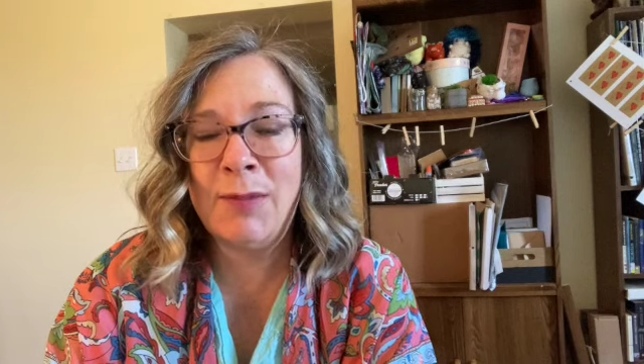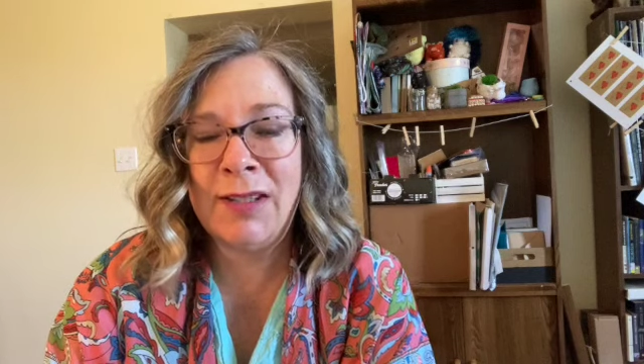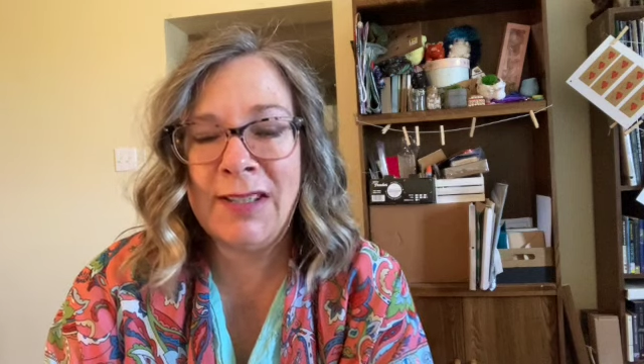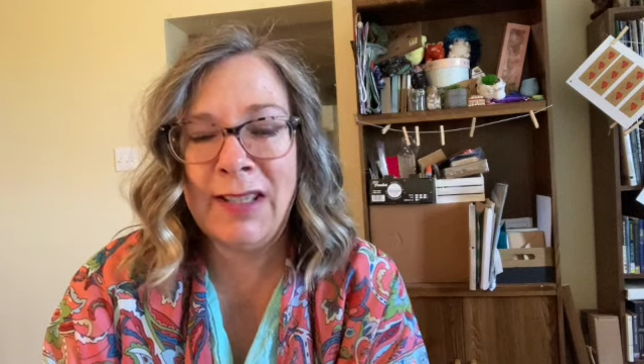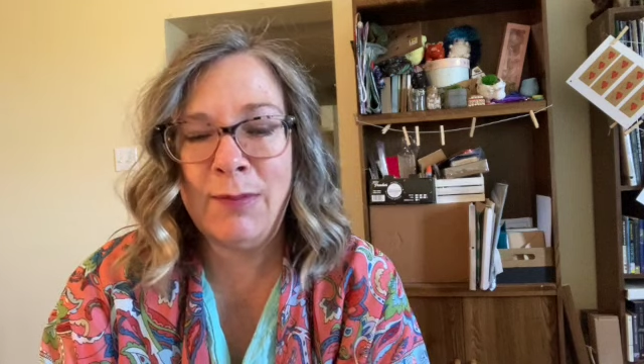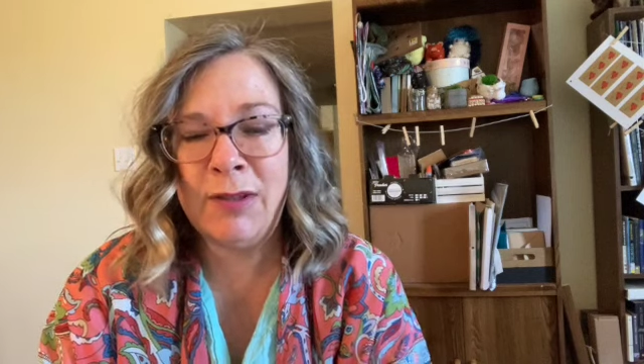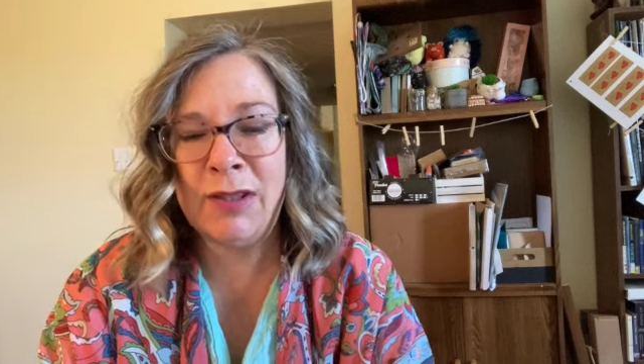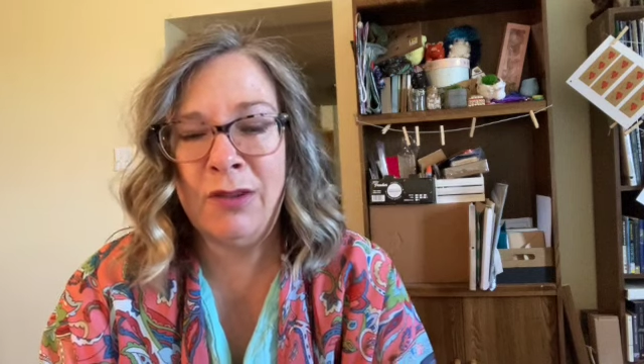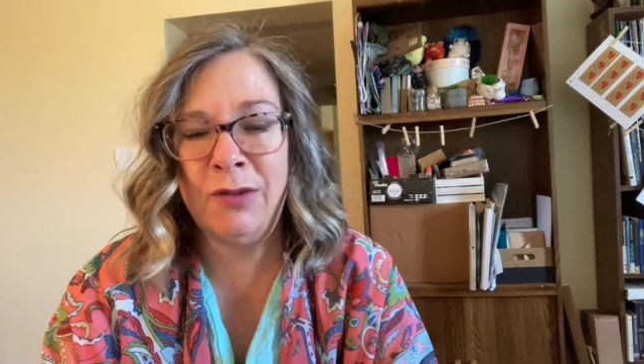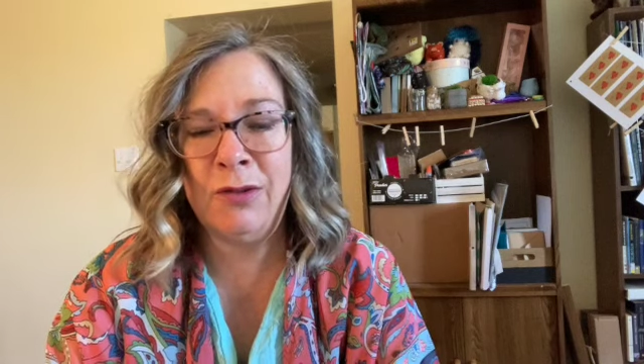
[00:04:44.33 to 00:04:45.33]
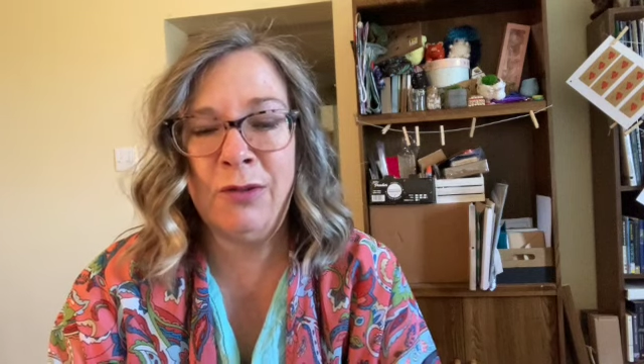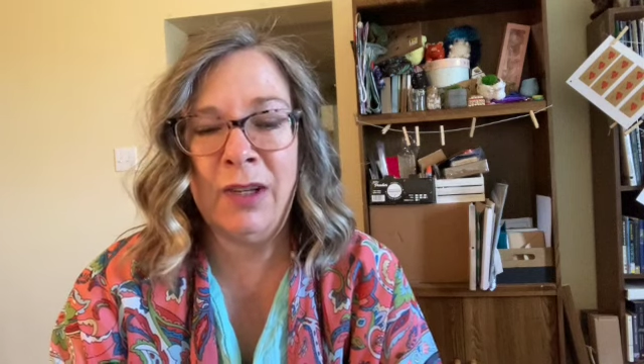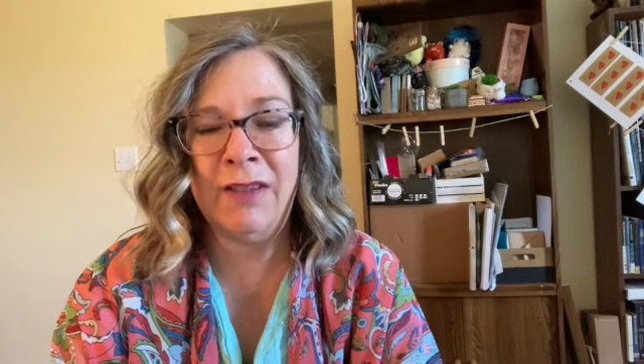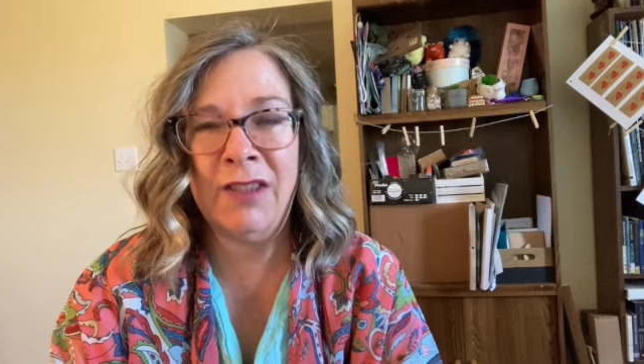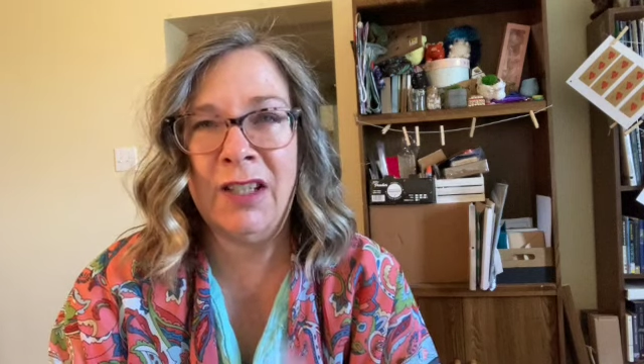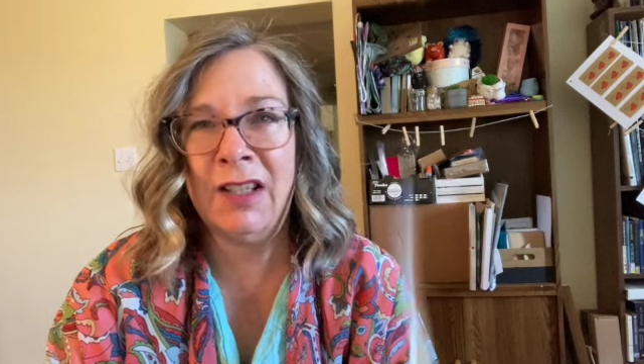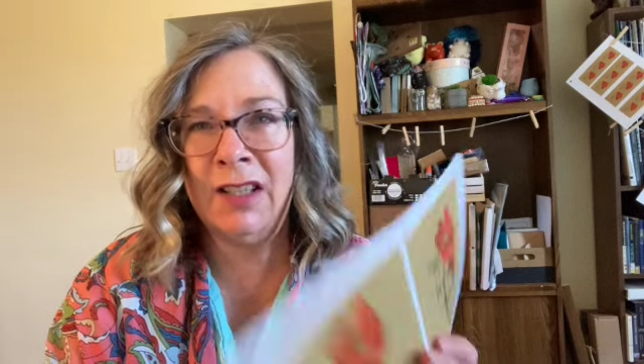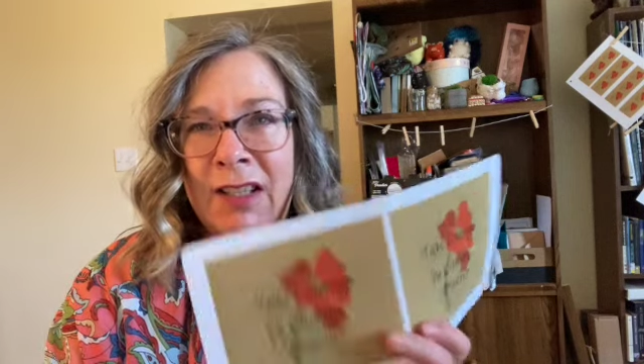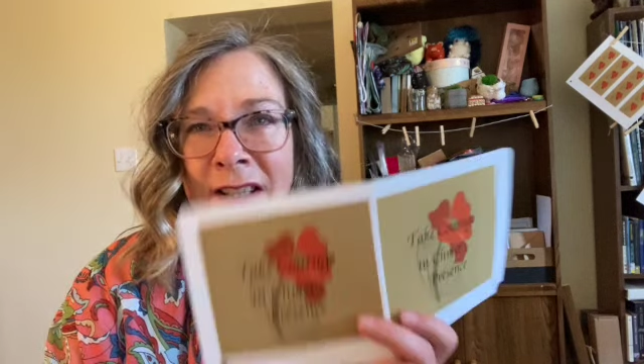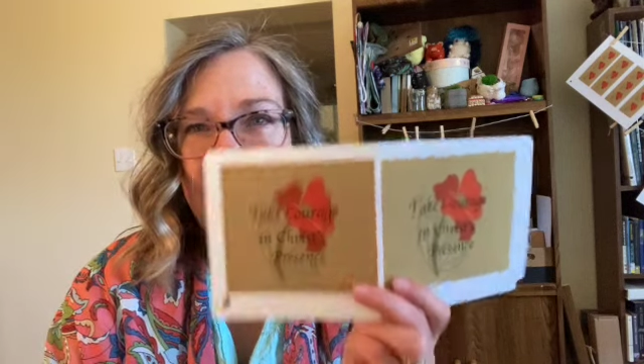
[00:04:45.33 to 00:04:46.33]
but it seems to have done
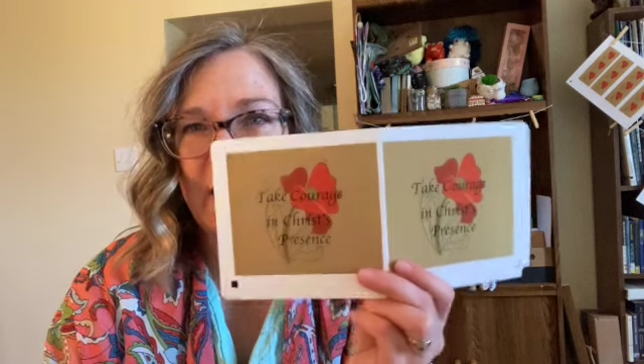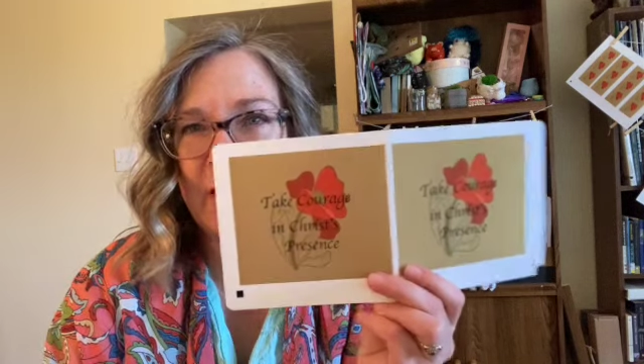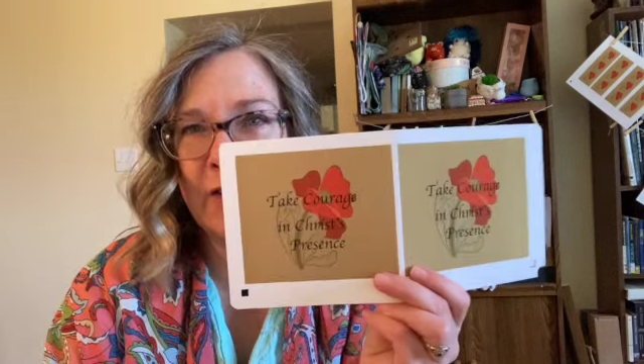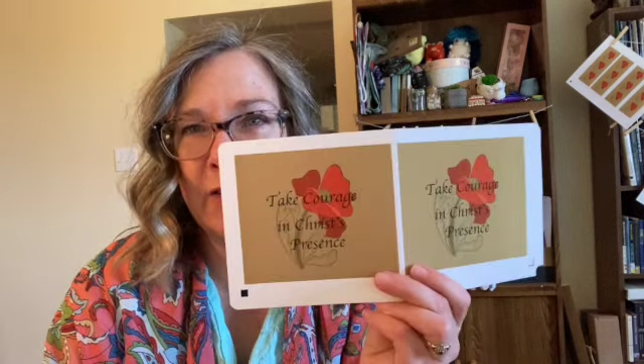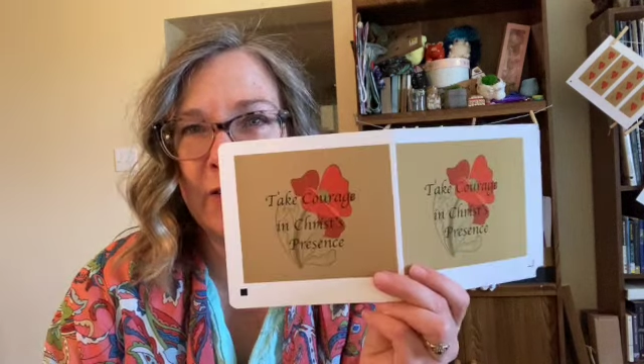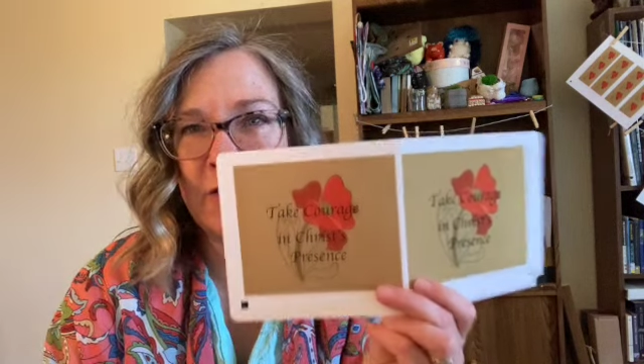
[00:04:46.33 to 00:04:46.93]
it here.